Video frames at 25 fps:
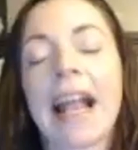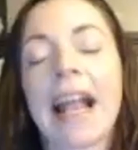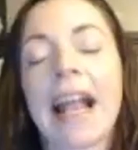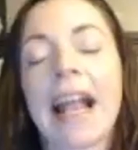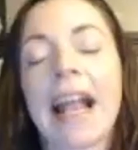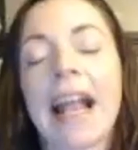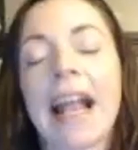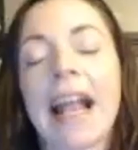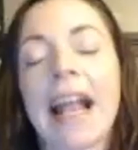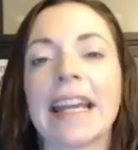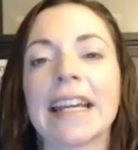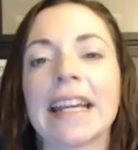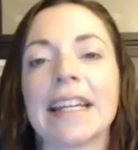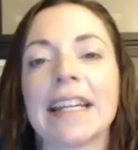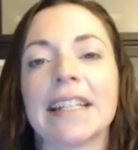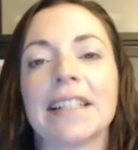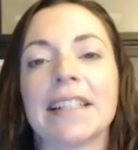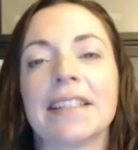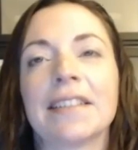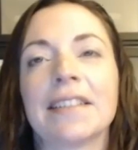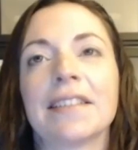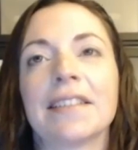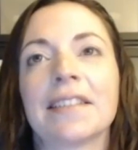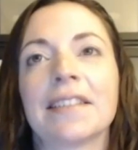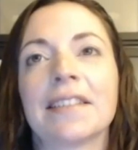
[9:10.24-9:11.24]

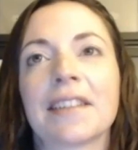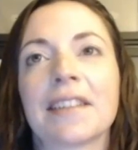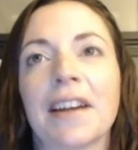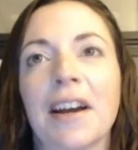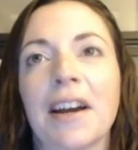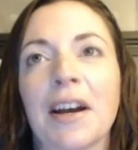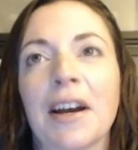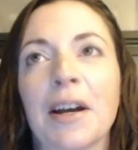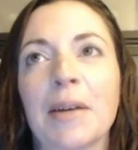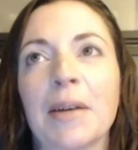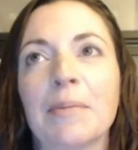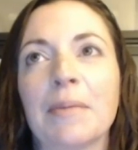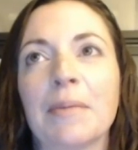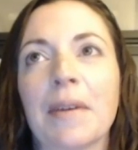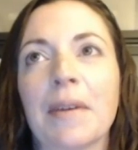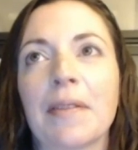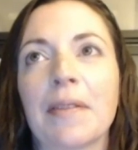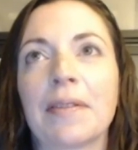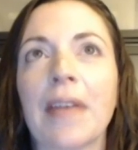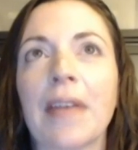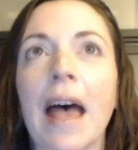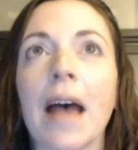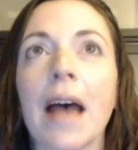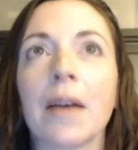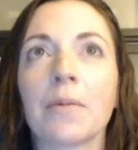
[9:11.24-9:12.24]
And
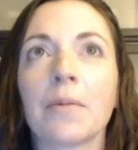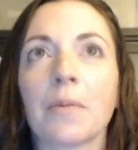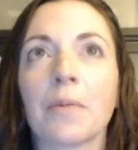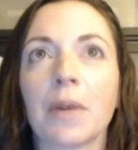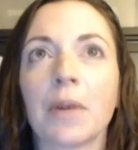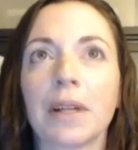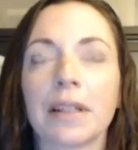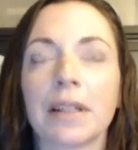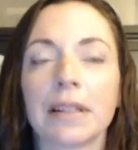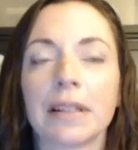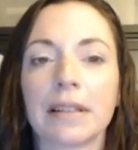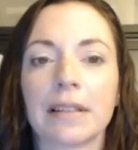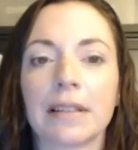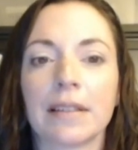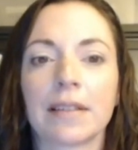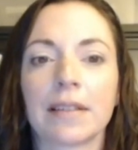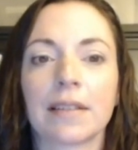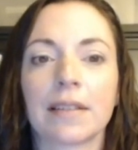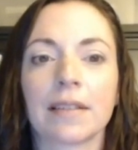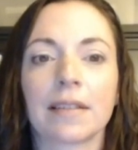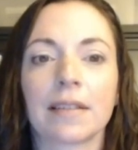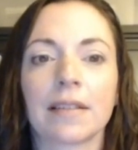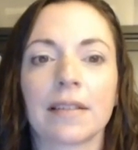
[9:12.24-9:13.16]
that was